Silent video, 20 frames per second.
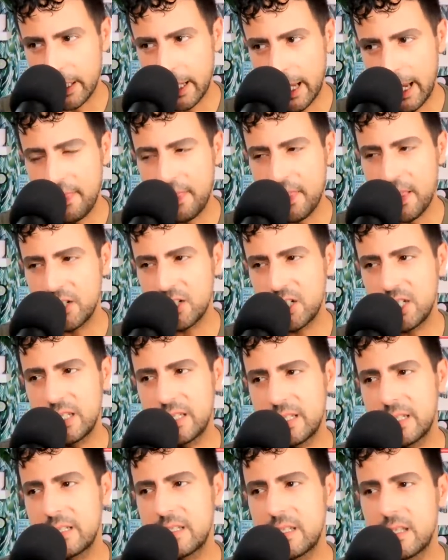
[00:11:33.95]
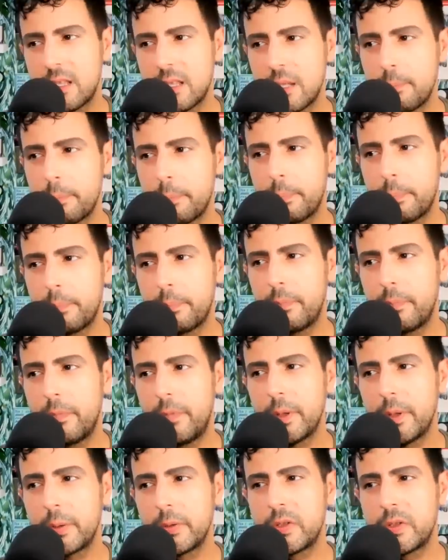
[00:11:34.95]
And then she says that
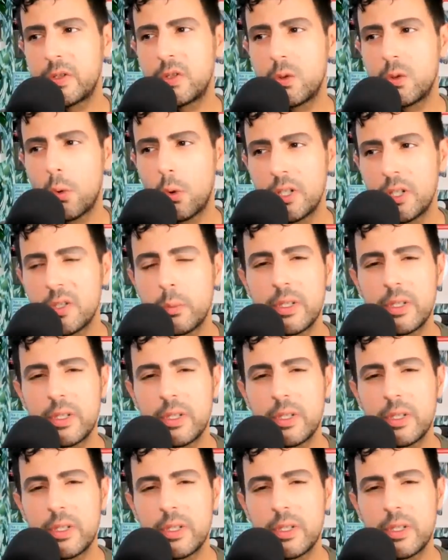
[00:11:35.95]
the source